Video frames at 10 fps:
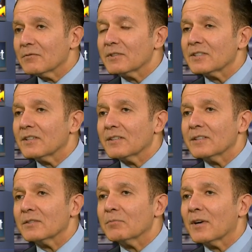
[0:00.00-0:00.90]
We sell
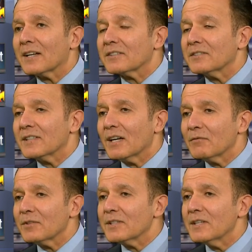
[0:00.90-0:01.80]
it to practically
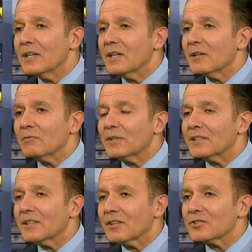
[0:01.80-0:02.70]
every
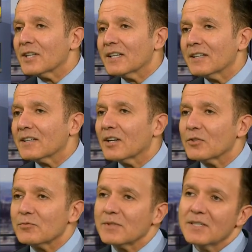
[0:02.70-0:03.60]
retail chain in the
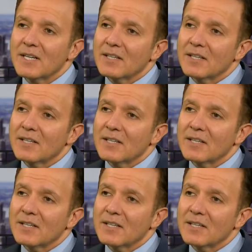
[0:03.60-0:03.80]
country,